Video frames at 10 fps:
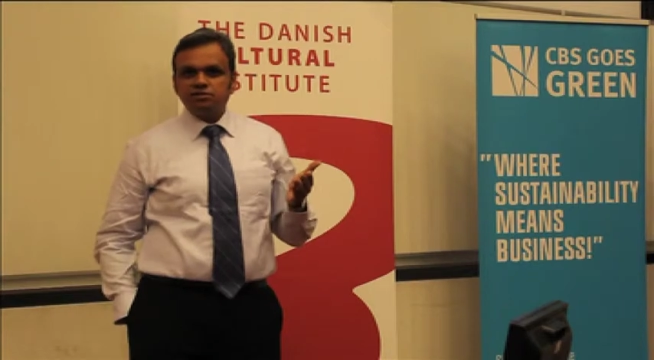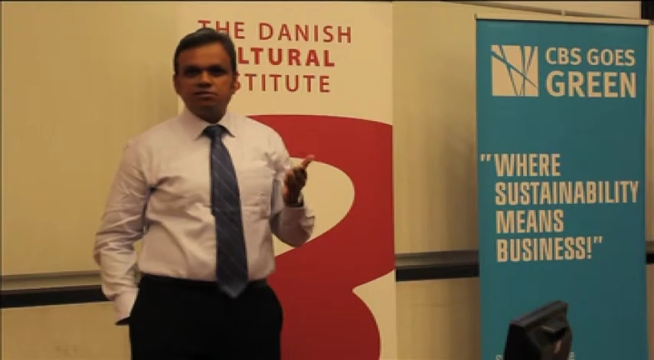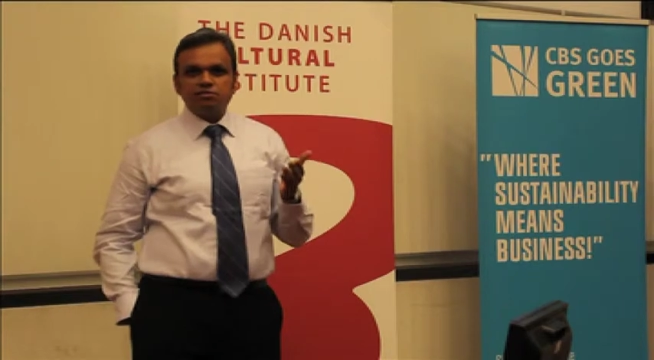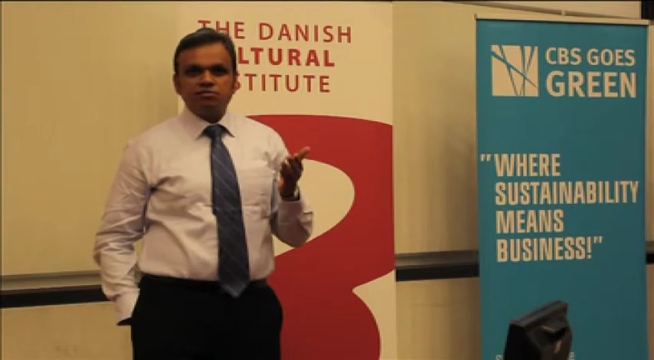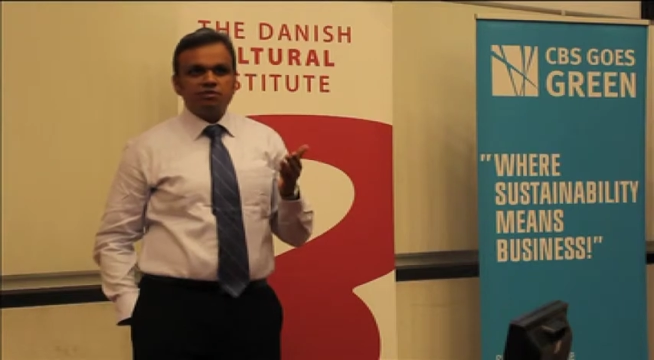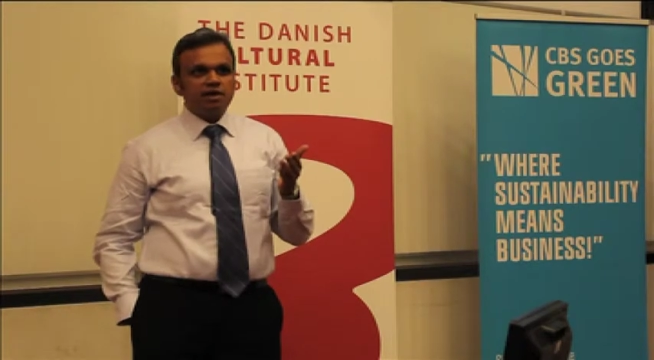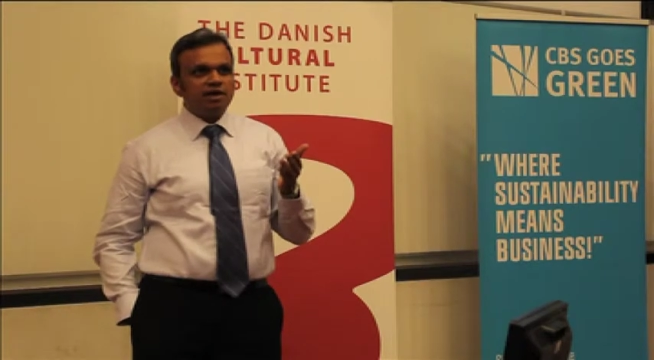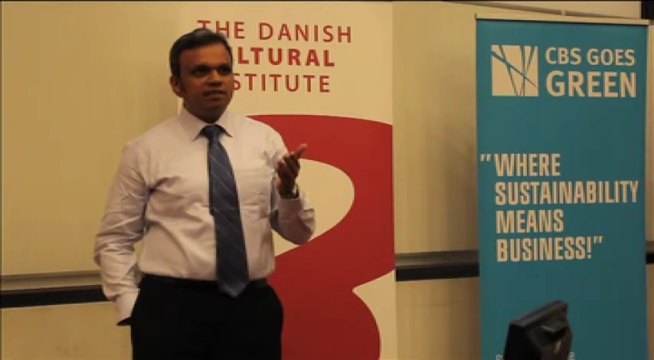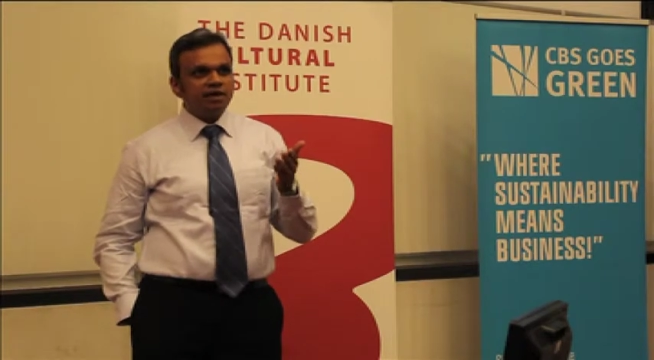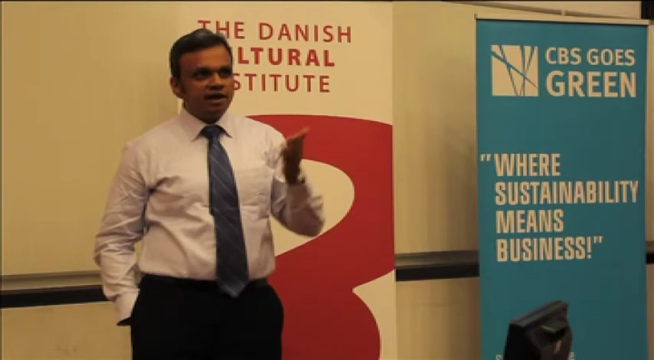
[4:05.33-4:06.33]
So
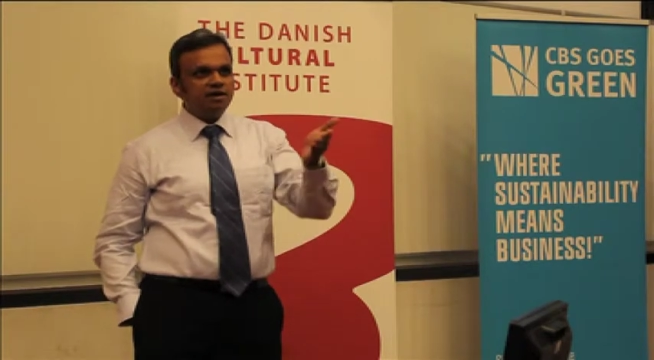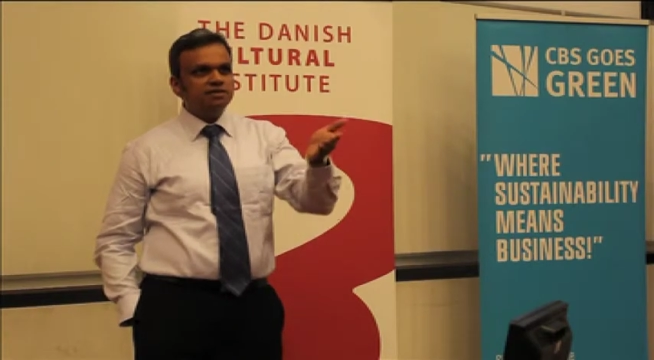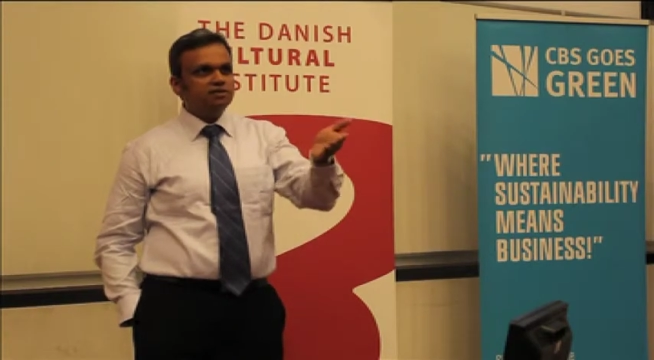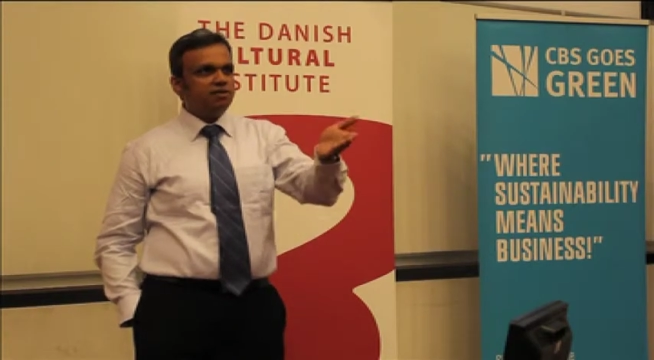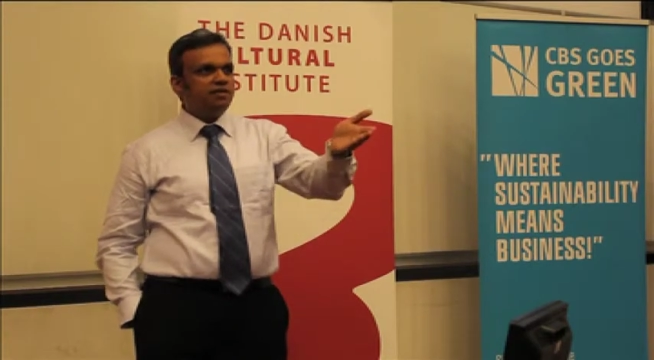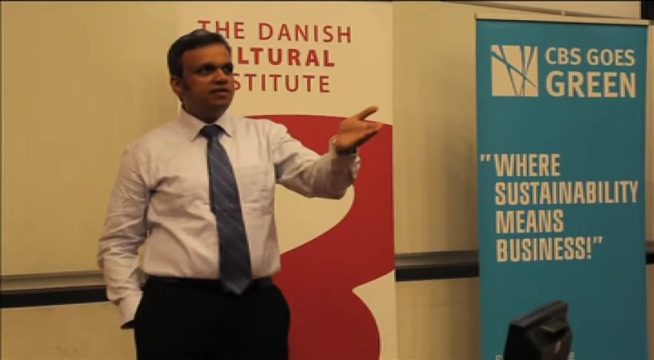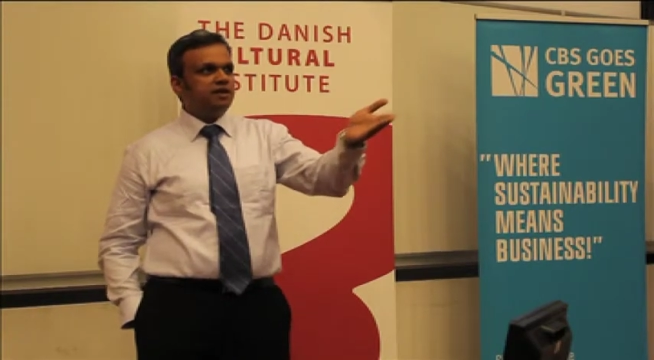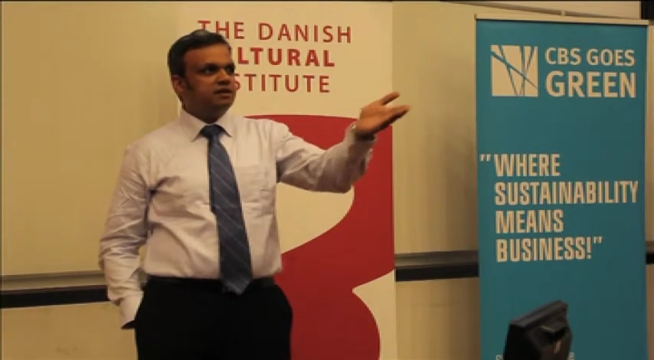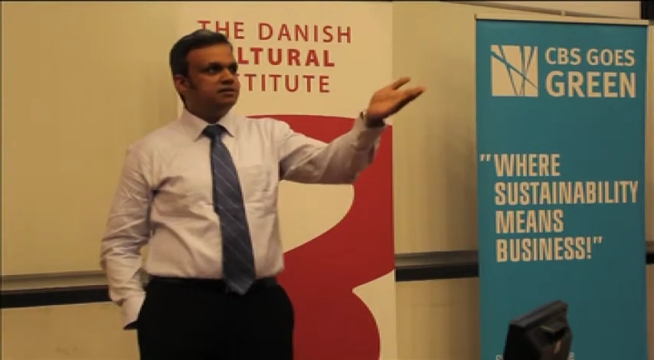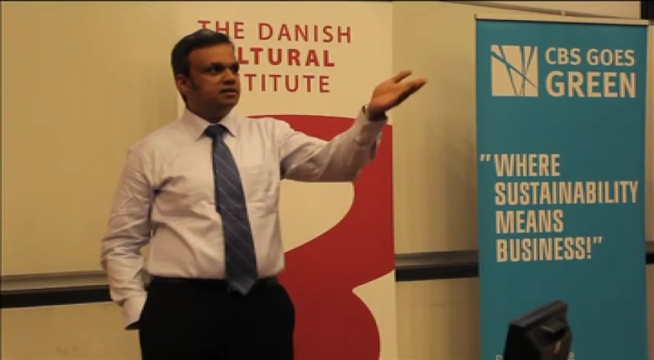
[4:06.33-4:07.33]
the idea is already
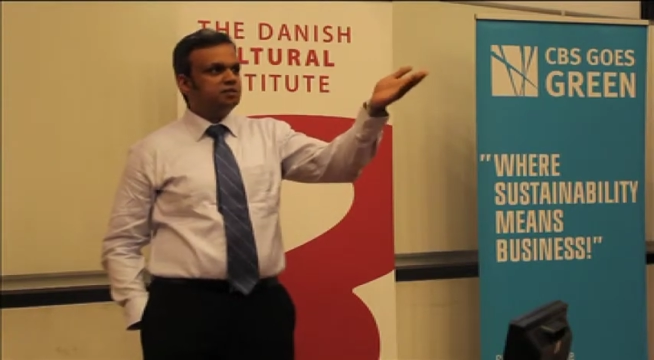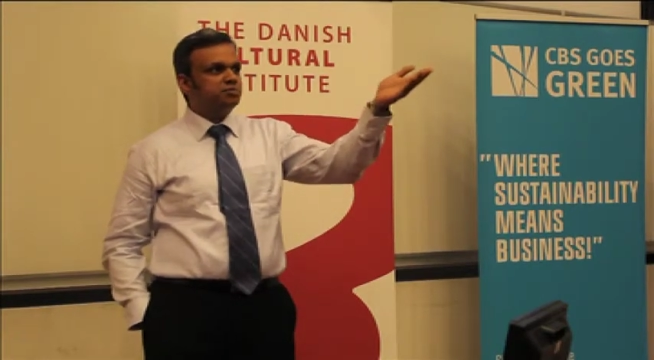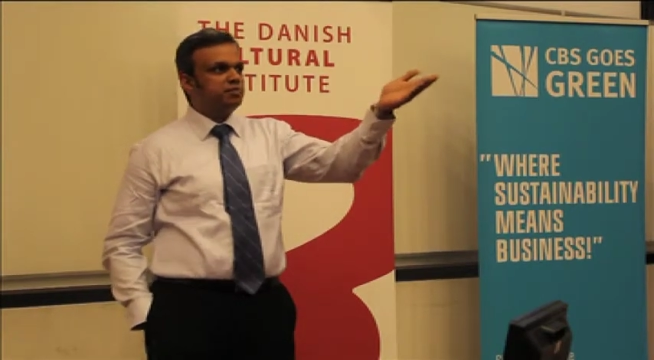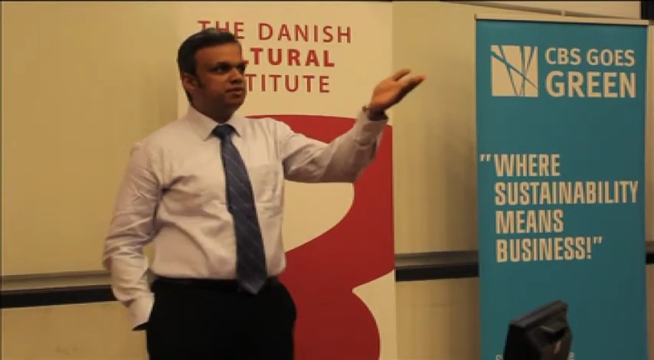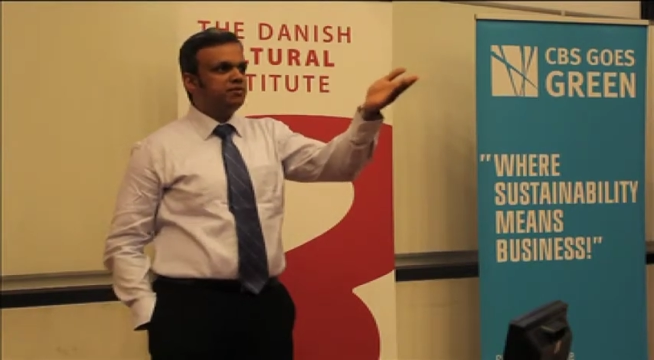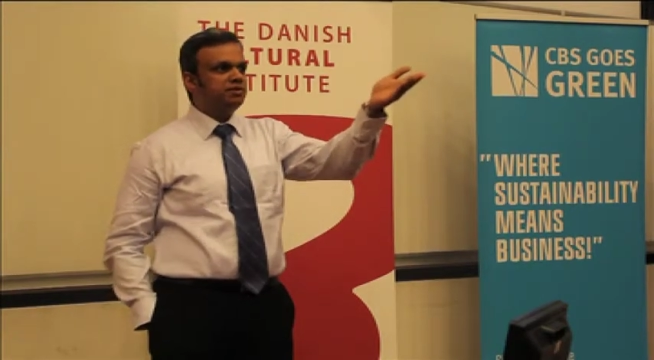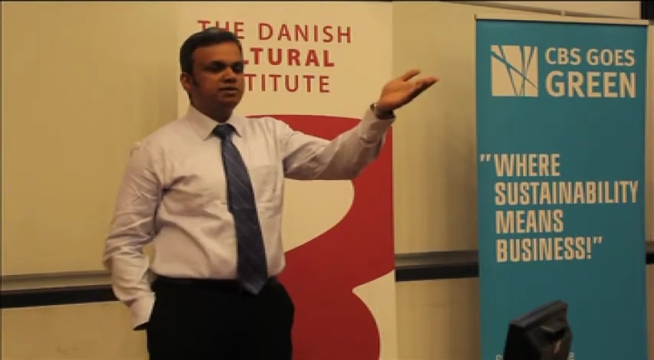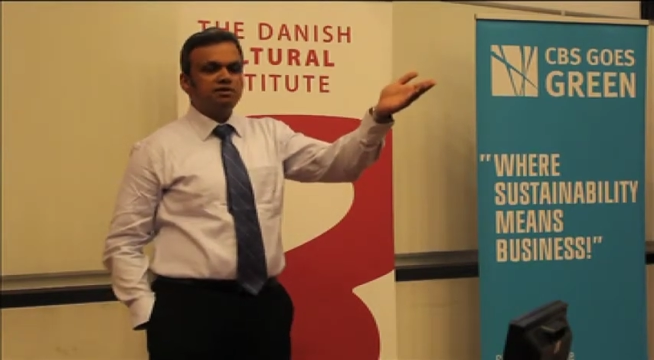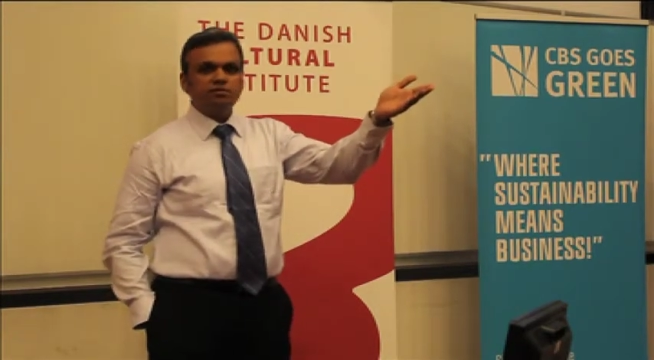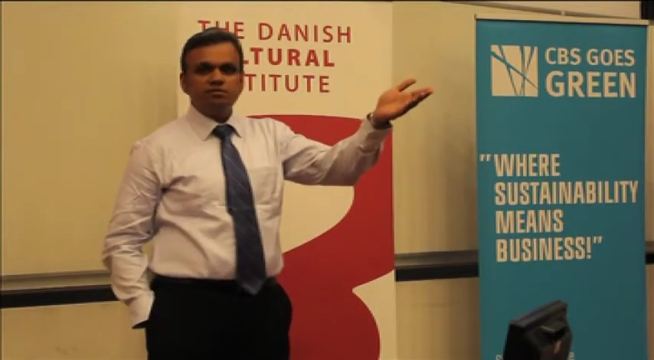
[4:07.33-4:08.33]
there. It's probably
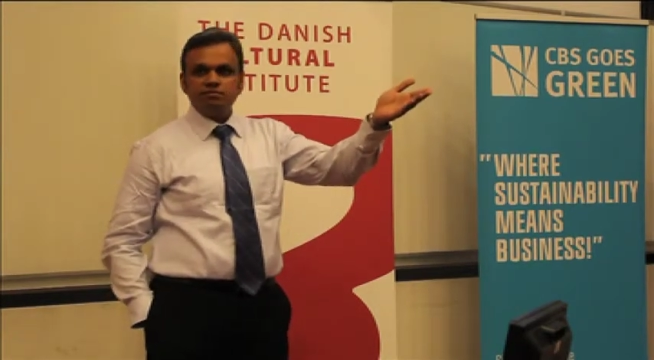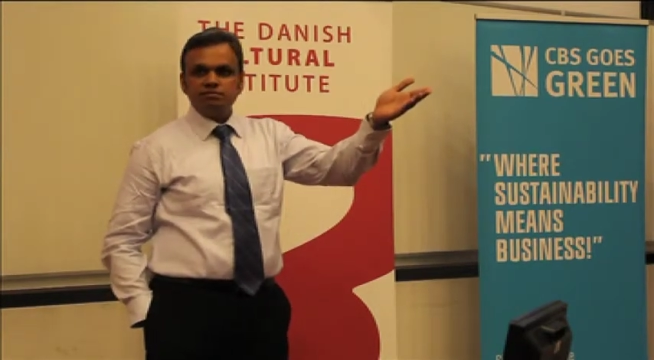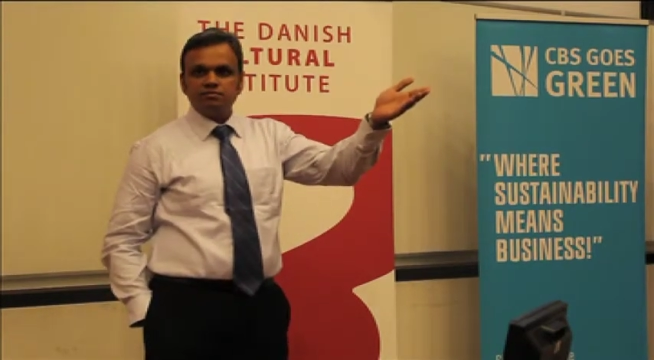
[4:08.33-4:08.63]
within you.